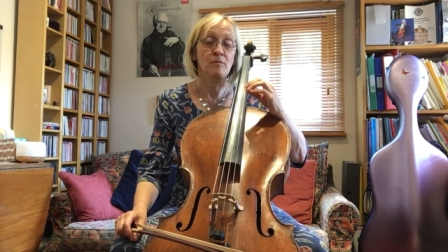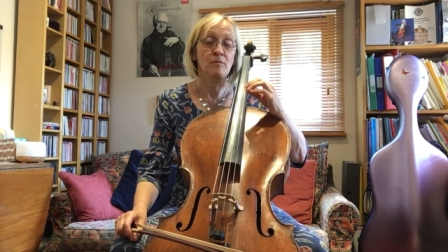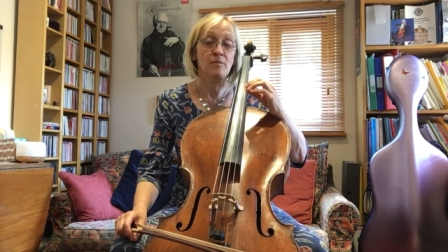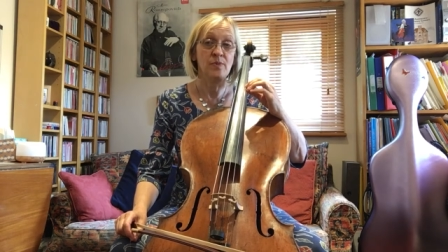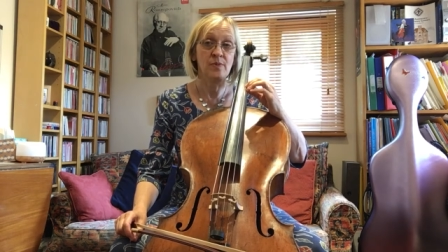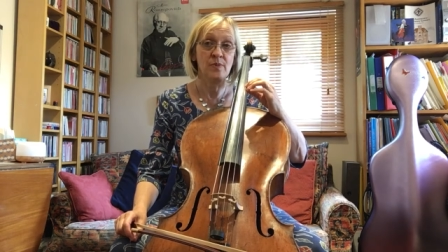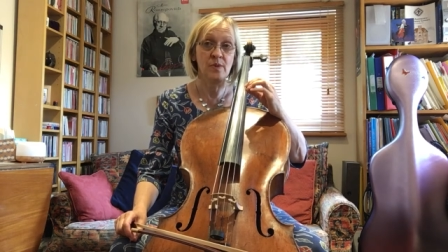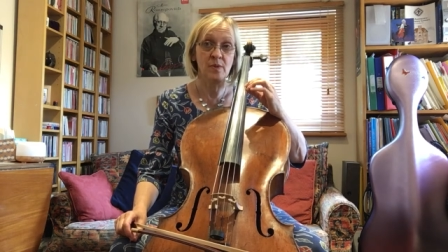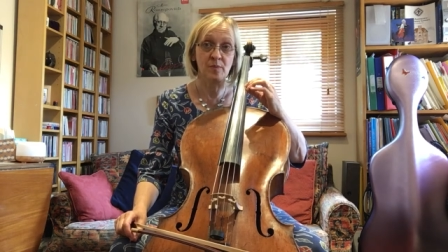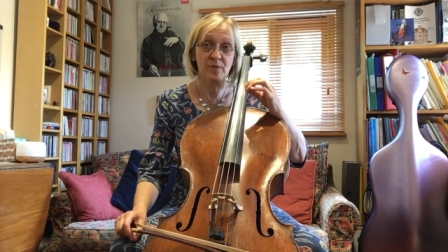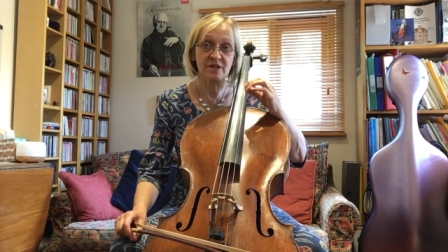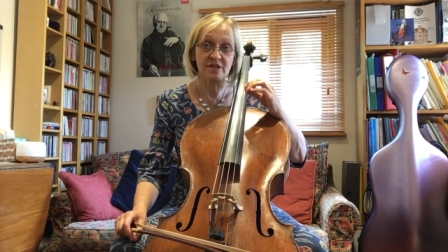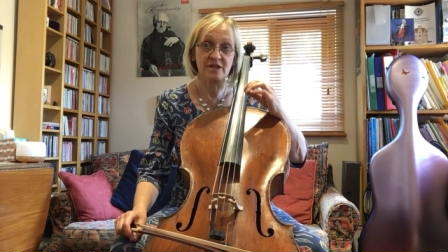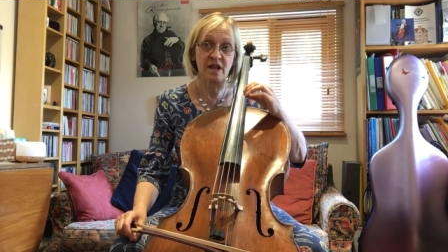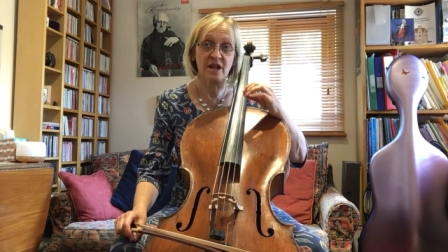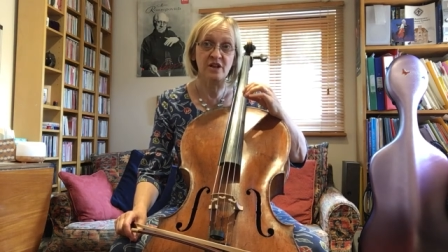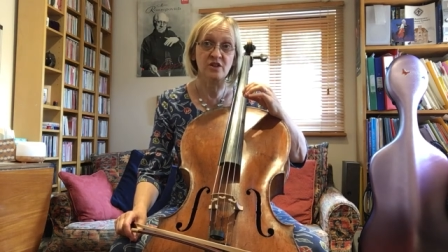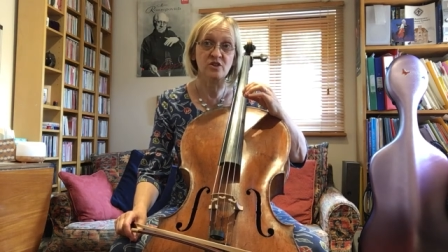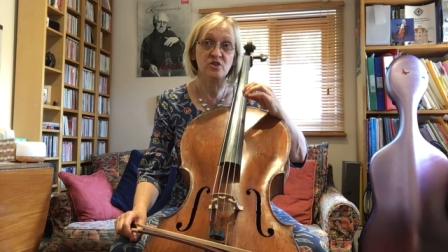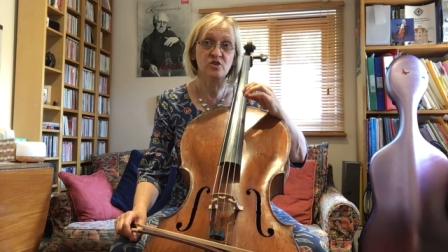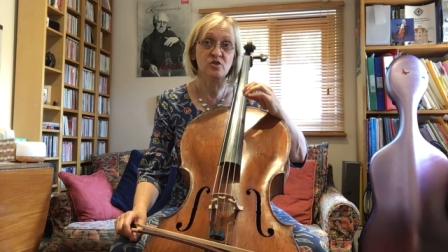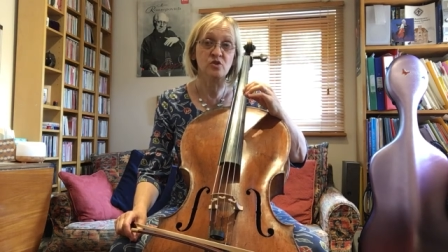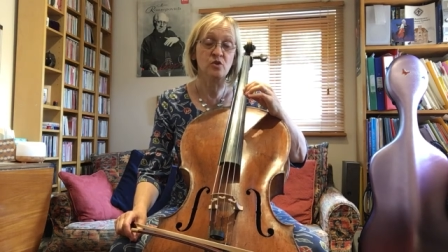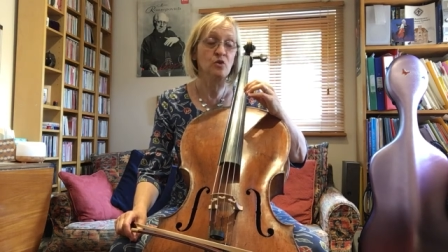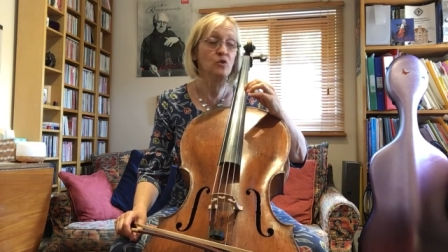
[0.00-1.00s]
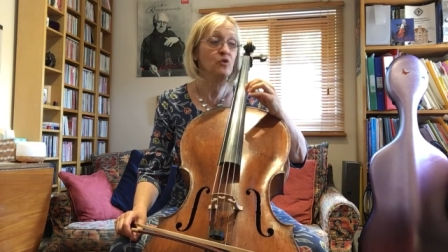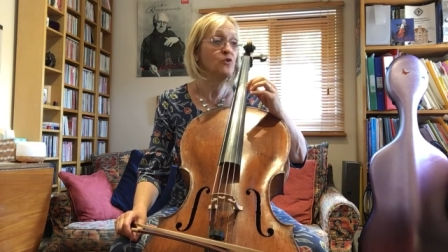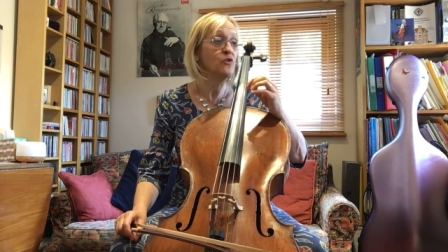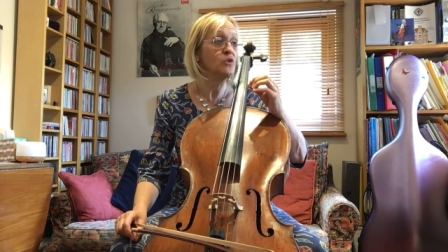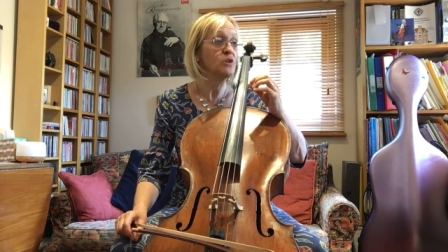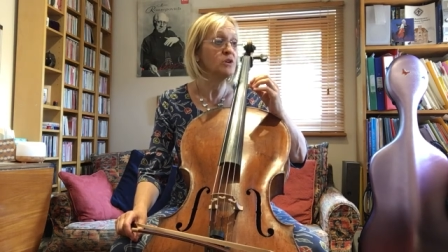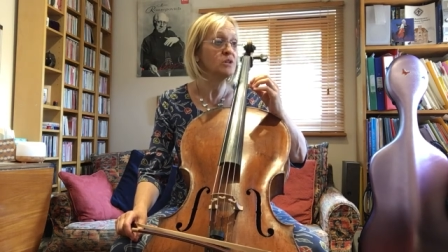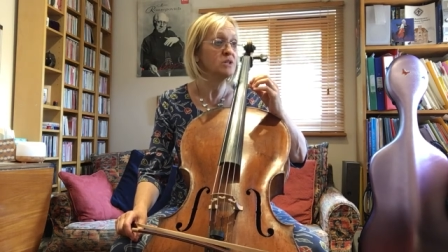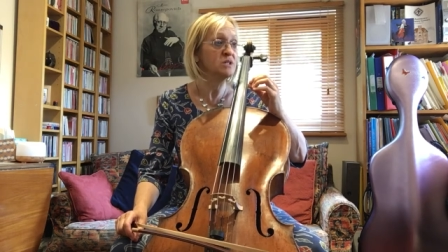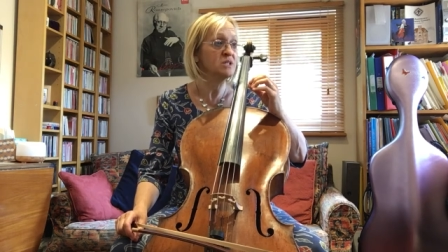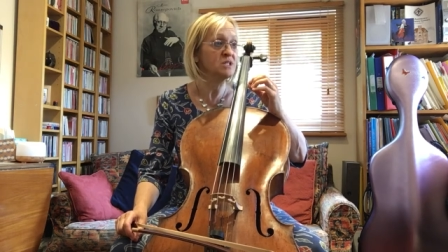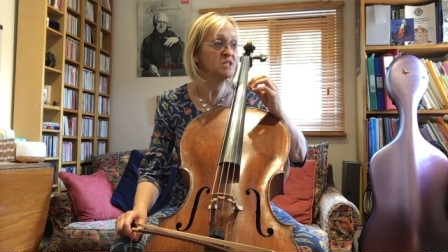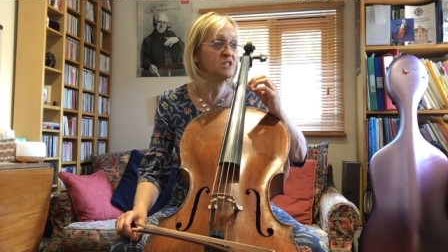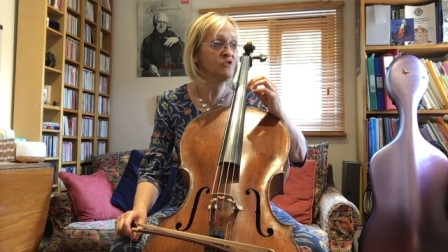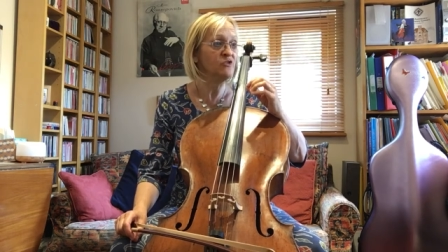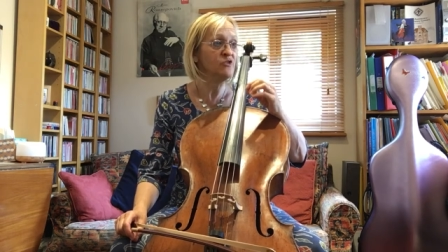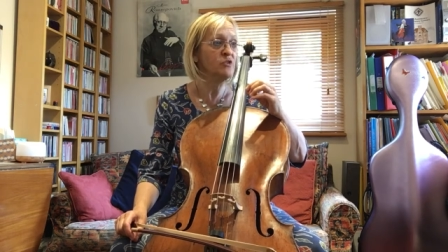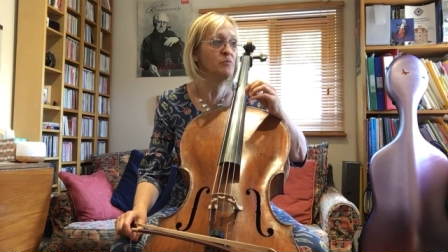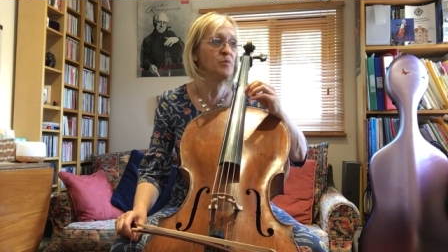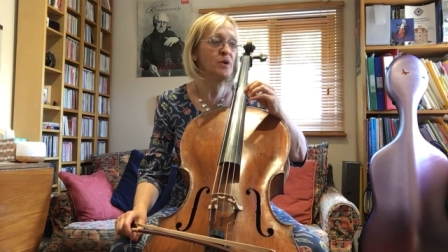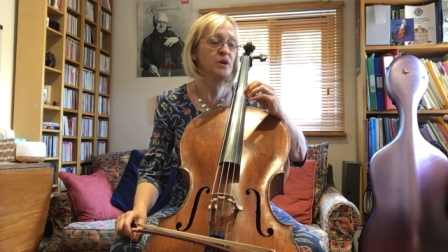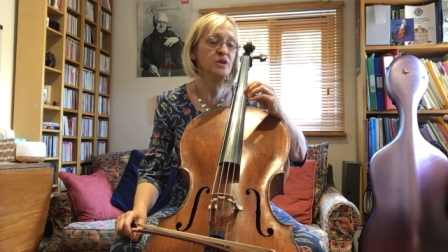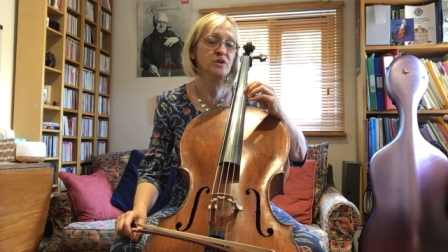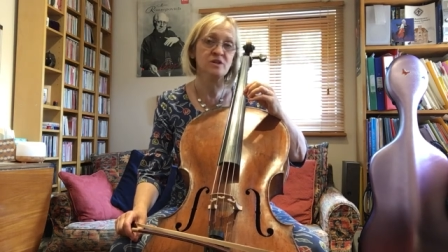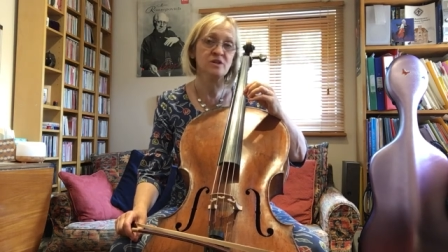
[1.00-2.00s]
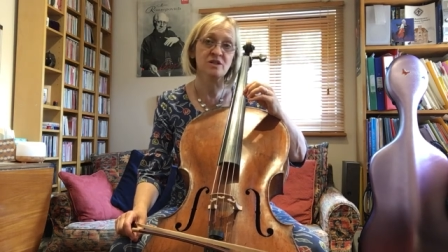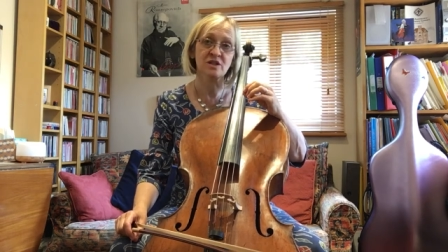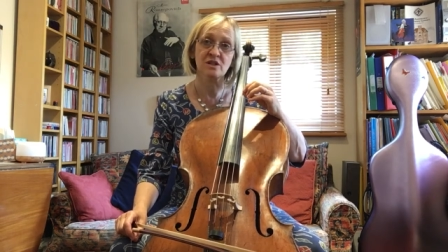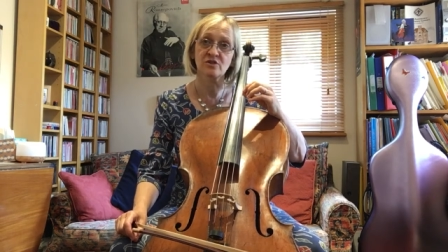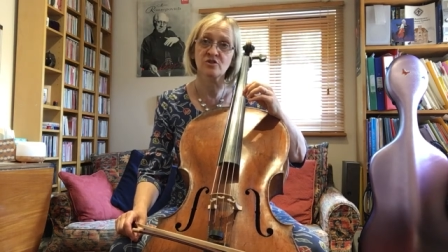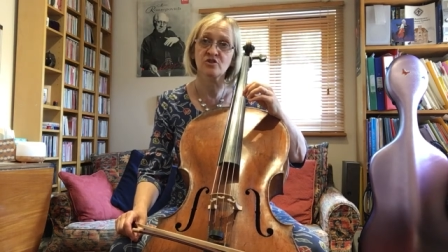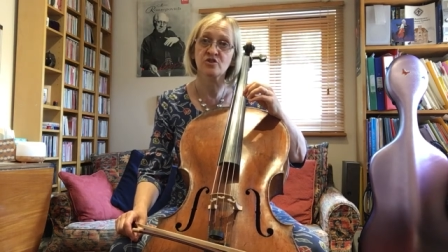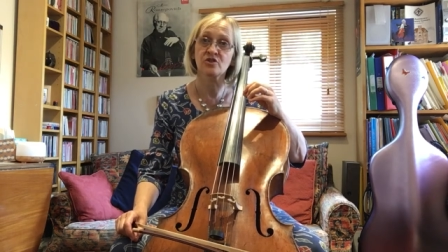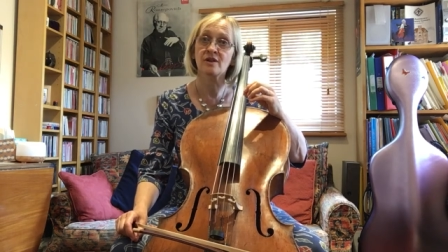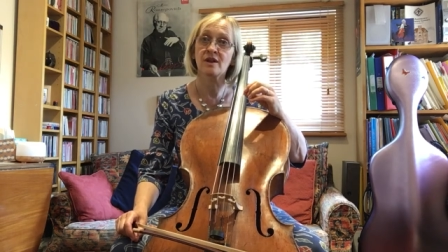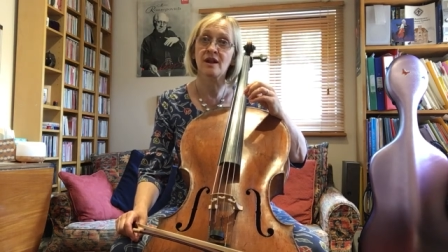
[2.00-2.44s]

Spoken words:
the potential for a different bow solution,